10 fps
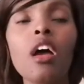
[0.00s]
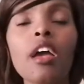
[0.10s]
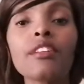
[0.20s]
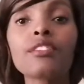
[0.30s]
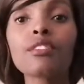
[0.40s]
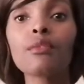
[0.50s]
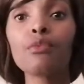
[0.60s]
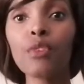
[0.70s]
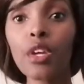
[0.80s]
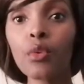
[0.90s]
it's
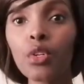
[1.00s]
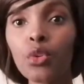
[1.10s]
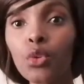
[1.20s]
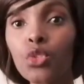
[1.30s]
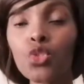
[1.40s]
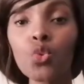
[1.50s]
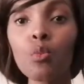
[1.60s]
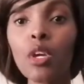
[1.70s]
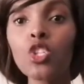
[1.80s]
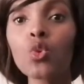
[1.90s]
very good to
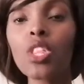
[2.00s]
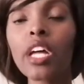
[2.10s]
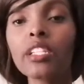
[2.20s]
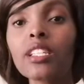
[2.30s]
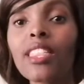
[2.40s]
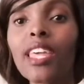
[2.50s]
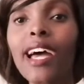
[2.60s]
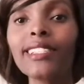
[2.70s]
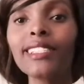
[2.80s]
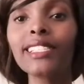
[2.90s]
make sure that they
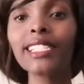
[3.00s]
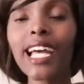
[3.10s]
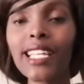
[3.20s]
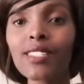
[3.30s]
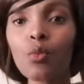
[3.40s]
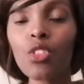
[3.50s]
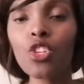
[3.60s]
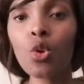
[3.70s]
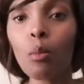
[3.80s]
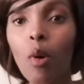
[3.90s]
are discussed with
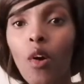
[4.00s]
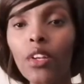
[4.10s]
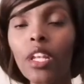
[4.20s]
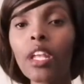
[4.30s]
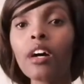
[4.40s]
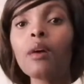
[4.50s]
your partner,